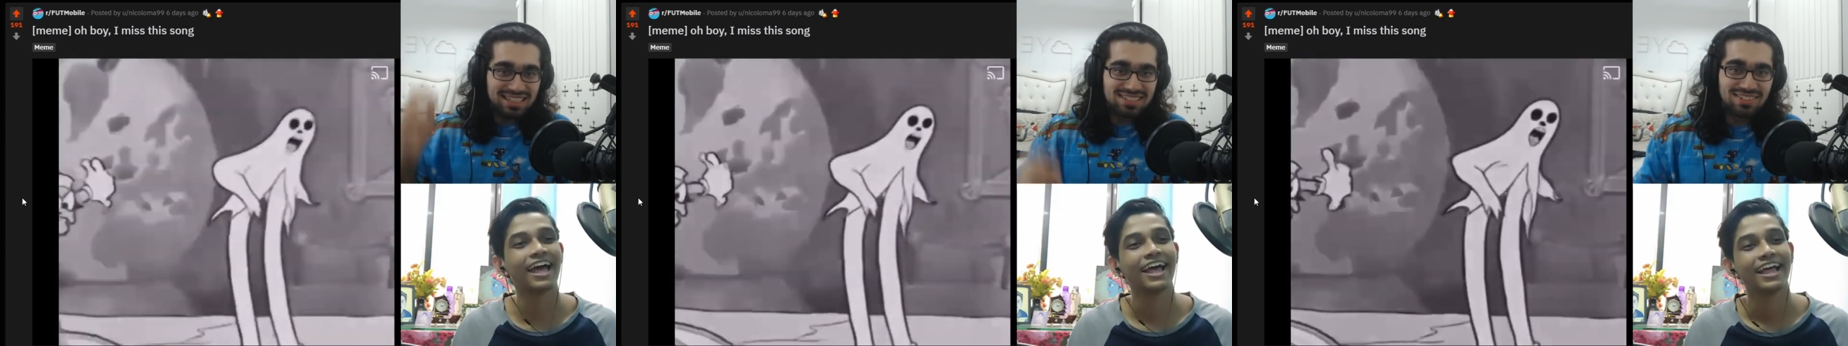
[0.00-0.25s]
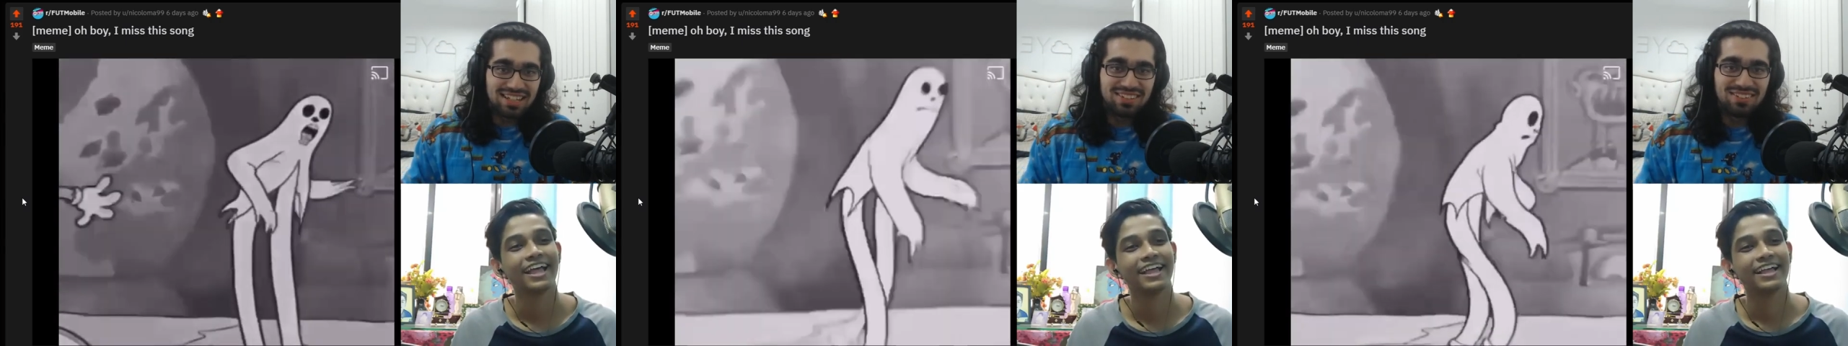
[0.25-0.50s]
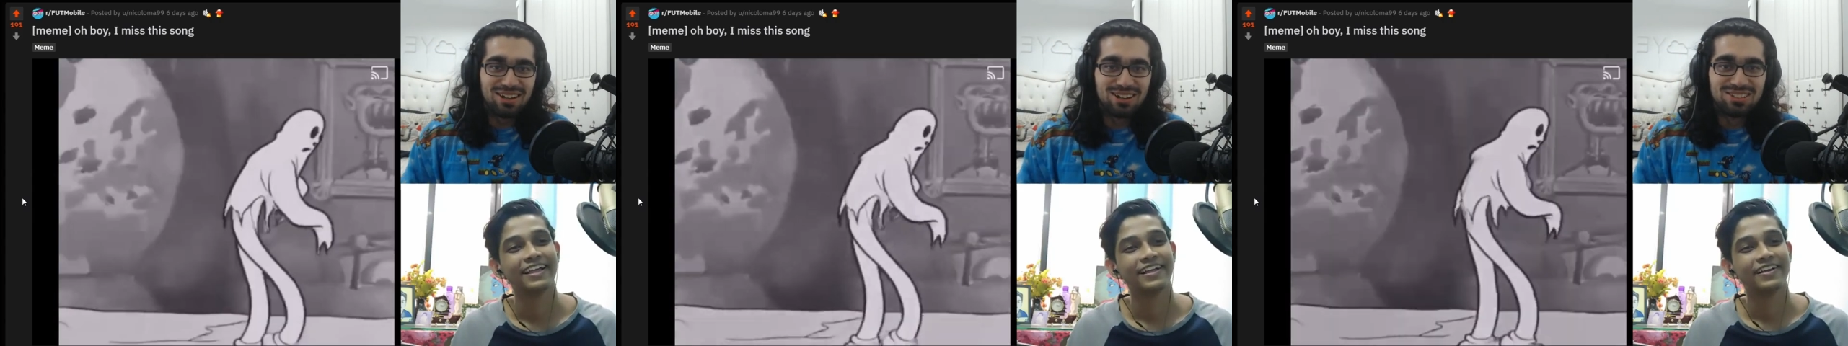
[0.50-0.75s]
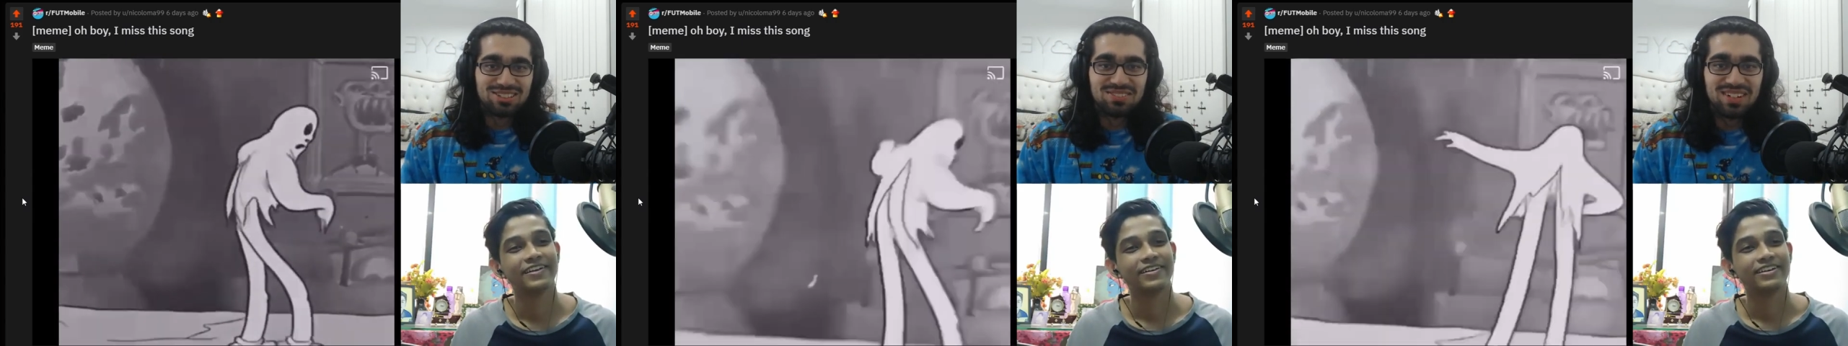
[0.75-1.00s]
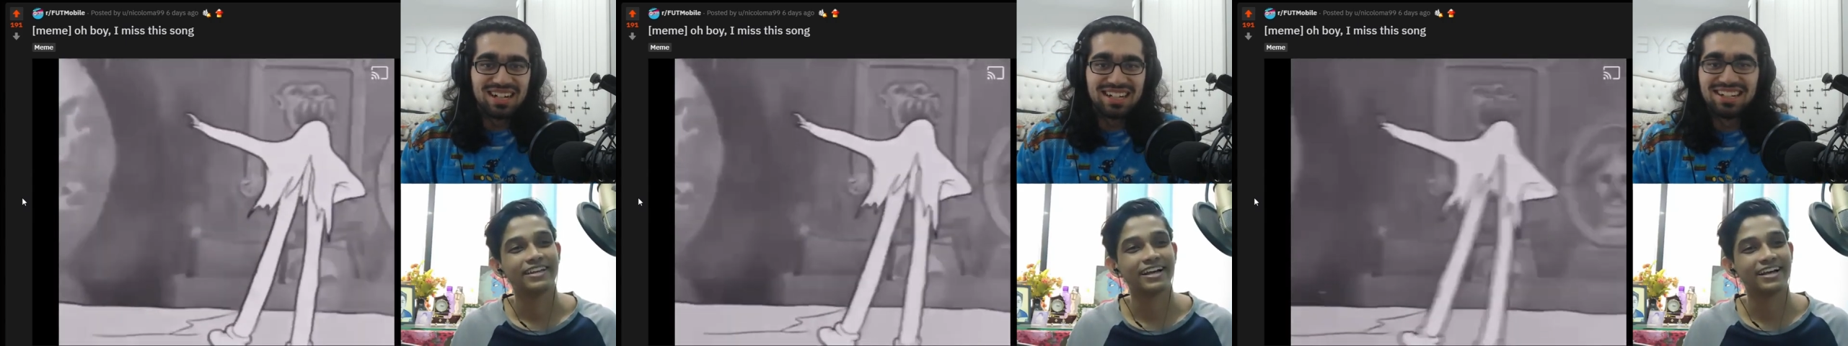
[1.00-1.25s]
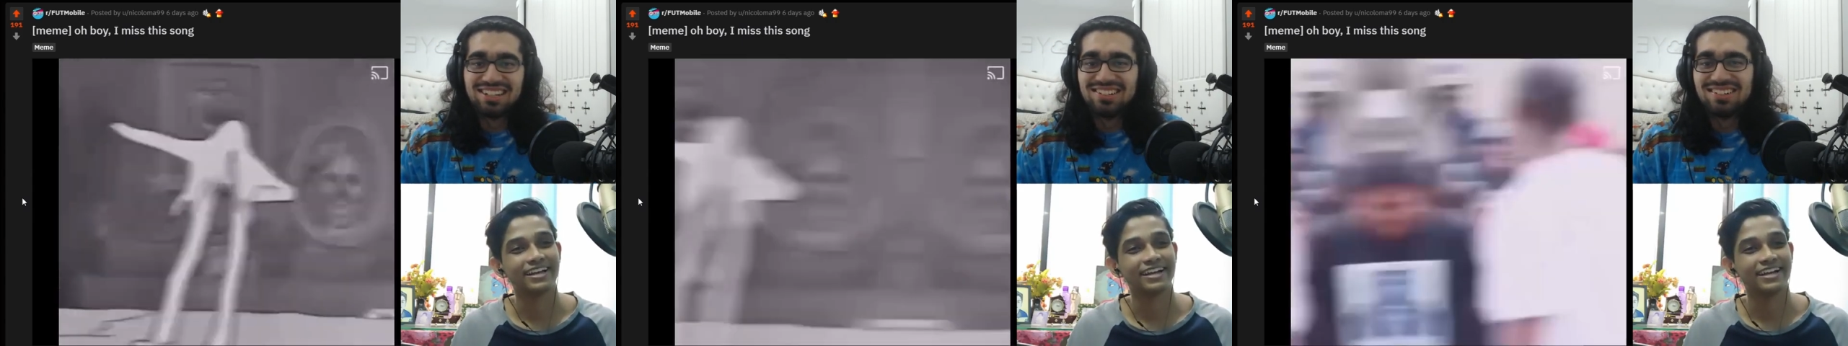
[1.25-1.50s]
Speaker 1: very well also. Well
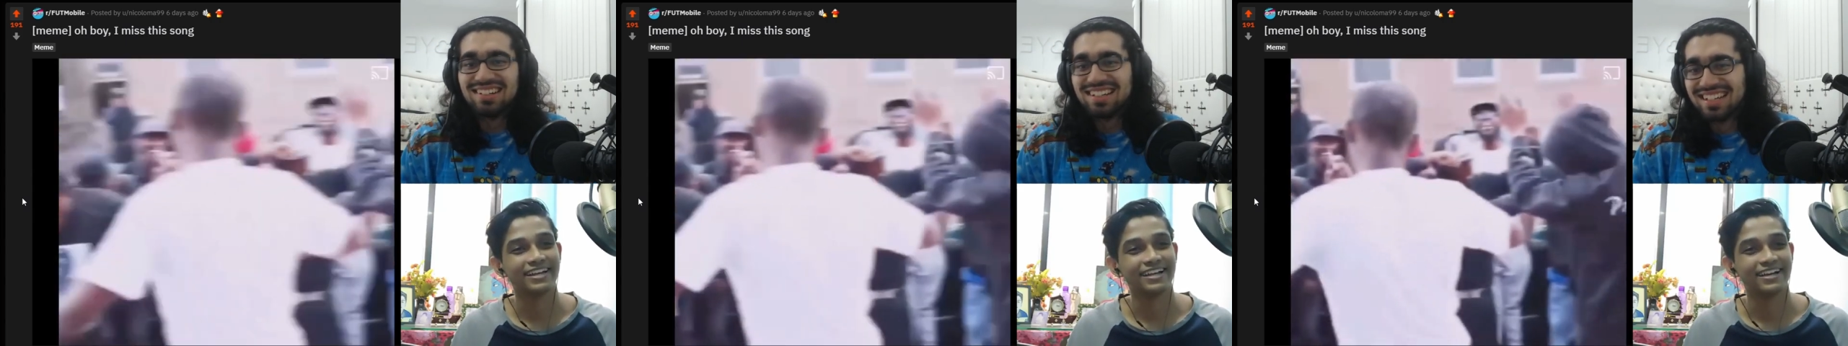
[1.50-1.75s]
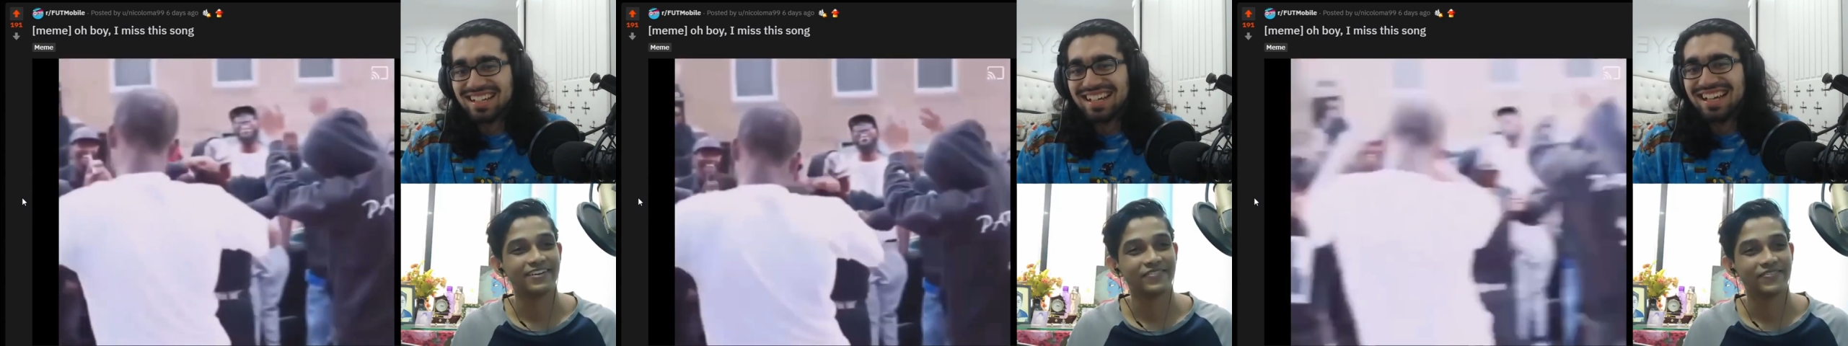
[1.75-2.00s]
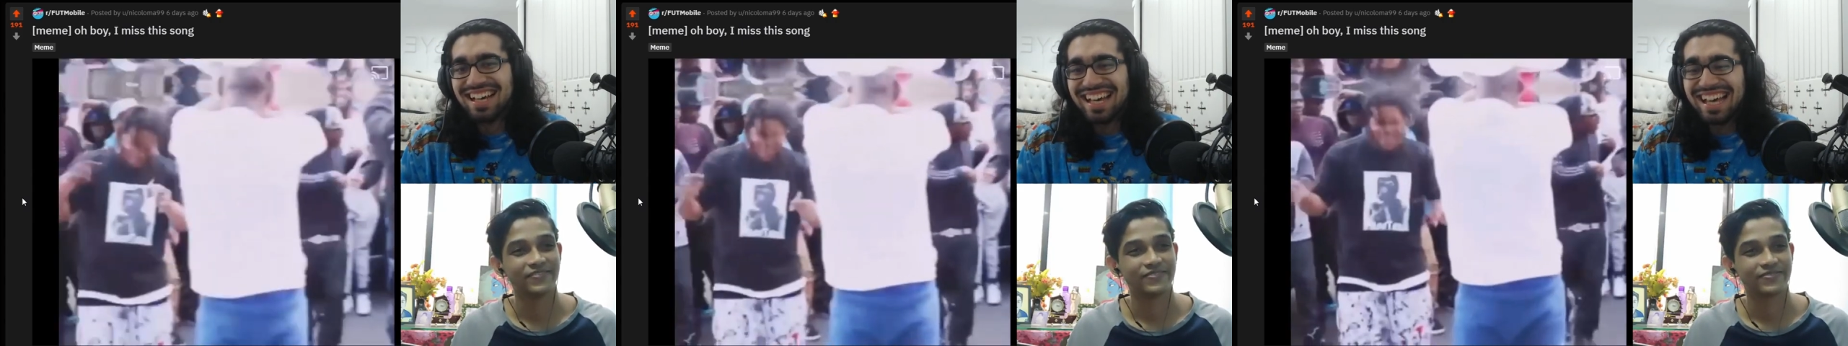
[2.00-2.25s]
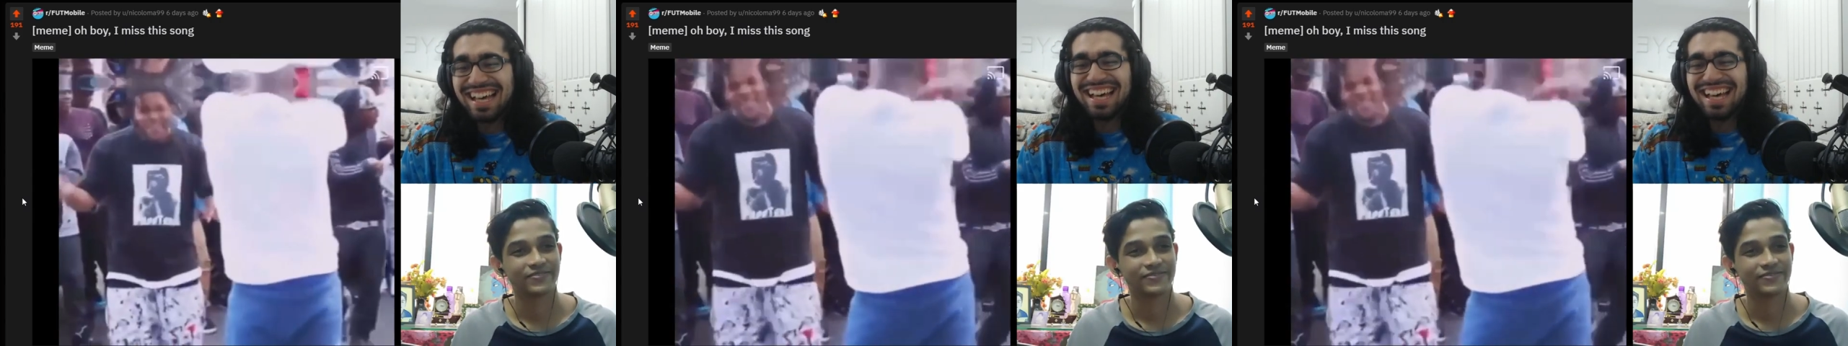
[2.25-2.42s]
done, dude. Yeah.